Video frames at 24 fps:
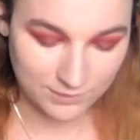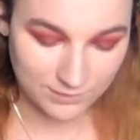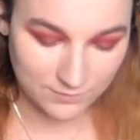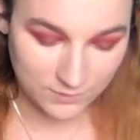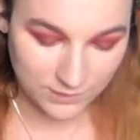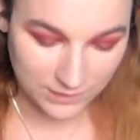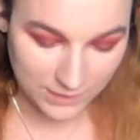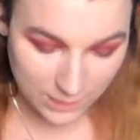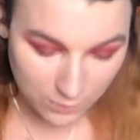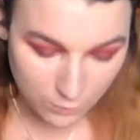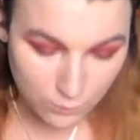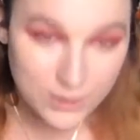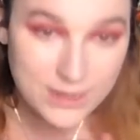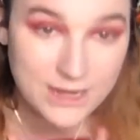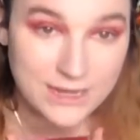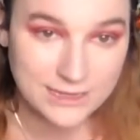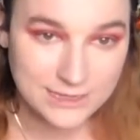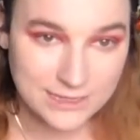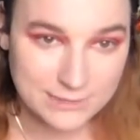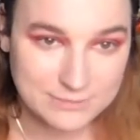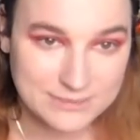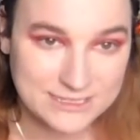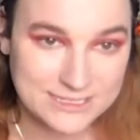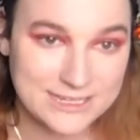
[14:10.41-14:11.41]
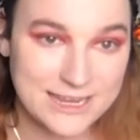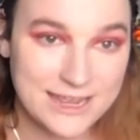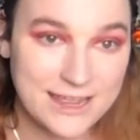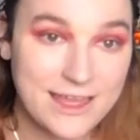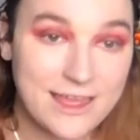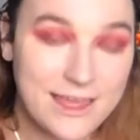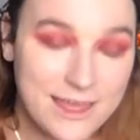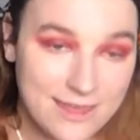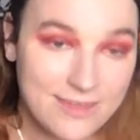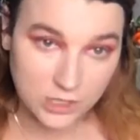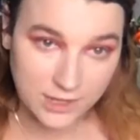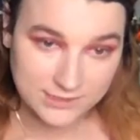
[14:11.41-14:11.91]
Liquid Lipstick.
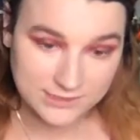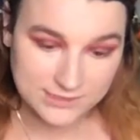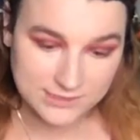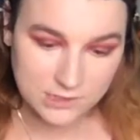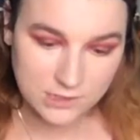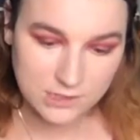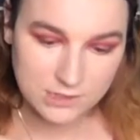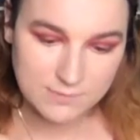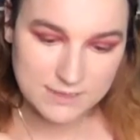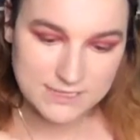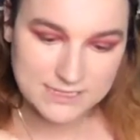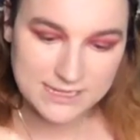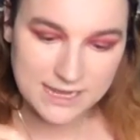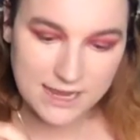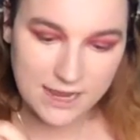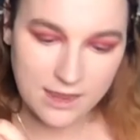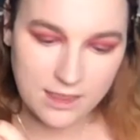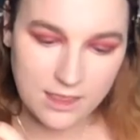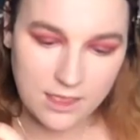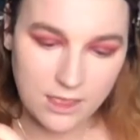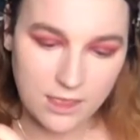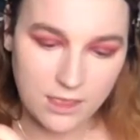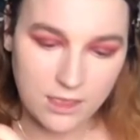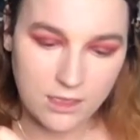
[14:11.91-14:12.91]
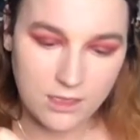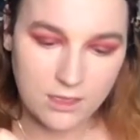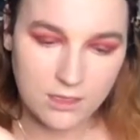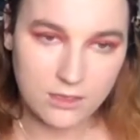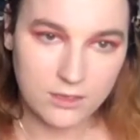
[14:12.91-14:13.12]
It's going to be taking